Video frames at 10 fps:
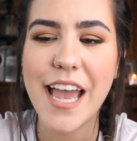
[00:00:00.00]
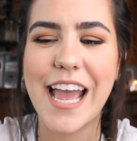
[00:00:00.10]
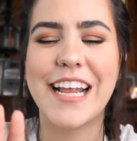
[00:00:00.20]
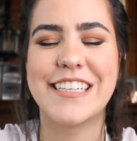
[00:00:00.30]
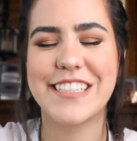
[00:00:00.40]

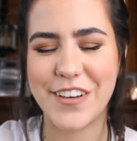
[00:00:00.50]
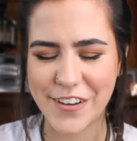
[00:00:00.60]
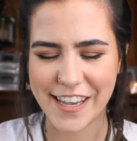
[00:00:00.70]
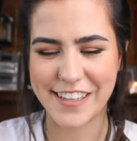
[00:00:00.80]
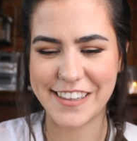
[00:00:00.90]
And
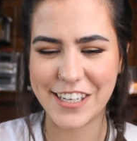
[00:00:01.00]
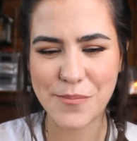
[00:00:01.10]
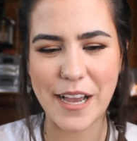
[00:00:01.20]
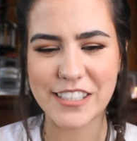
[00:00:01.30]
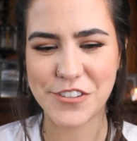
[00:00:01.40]
okay,
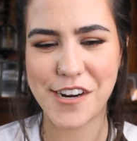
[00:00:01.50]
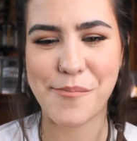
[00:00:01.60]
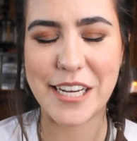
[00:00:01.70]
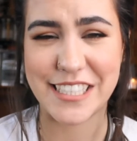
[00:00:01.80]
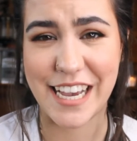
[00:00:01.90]
little backstory
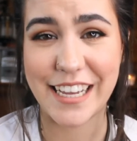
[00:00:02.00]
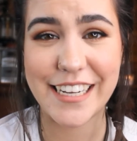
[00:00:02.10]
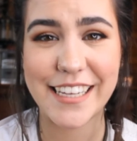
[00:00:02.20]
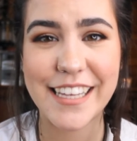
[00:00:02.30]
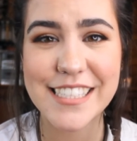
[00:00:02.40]
on my dad.
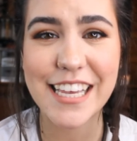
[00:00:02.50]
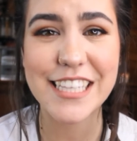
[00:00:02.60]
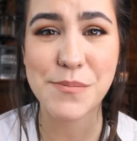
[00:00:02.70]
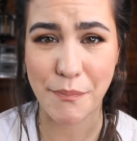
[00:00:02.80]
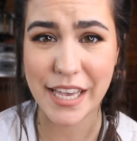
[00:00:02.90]
He's like
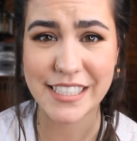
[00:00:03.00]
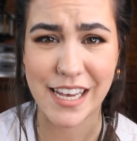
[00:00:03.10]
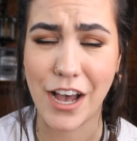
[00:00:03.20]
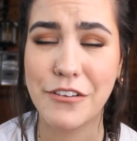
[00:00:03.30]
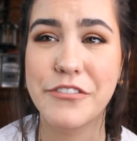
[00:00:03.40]
this big,
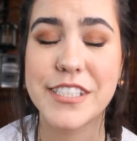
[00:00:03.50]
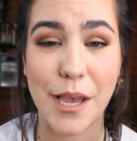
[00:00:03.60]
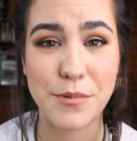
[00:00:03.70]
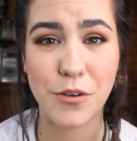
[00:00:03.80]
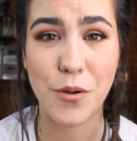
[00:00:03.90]
tough,
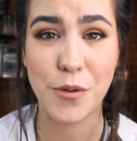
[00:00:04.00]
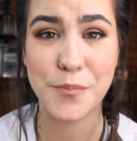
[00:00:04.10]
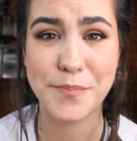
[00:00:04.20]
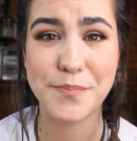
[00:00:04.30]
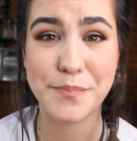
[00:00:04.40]

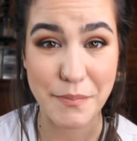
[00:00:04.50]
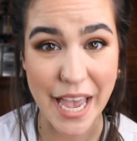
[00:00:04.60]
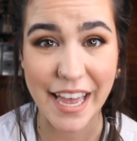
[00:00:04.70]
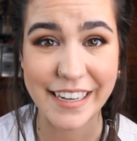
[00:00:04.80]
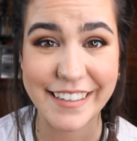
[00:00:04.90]
skeptical
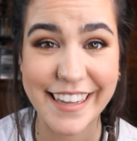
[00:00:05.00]
man.